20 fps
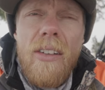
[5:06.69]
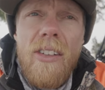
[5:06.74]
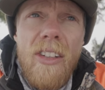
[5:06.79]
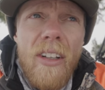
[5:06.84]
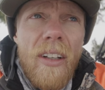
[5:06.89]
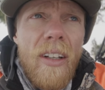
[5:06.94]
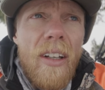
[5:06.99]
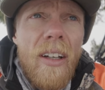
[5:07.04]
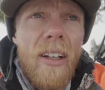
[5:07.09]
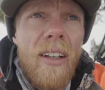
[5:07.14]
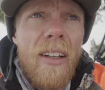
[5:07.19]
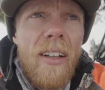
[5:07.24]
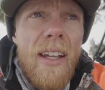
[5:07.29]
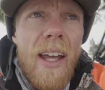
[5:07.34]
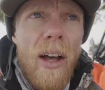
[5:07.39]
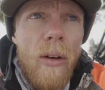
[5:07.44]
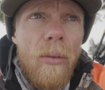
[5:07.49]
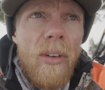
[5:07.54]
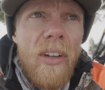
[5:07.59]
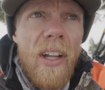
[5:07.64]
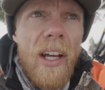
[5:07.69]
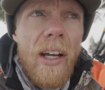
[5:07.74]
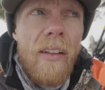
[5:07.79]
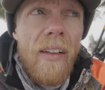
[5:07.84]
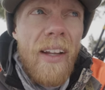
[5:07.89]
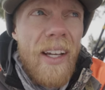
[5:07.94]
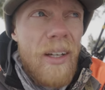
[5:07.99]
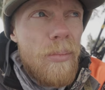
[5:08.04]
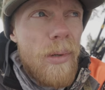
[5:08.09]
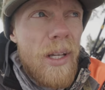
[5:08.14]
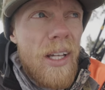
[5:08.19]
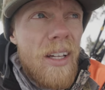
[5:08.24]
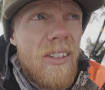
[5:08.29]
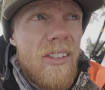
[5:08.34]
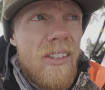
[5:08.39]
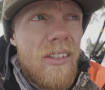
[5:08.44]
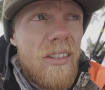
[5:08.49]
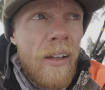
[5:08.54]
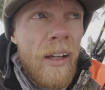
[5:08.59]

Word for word: Sitka Kelvin Down light pants,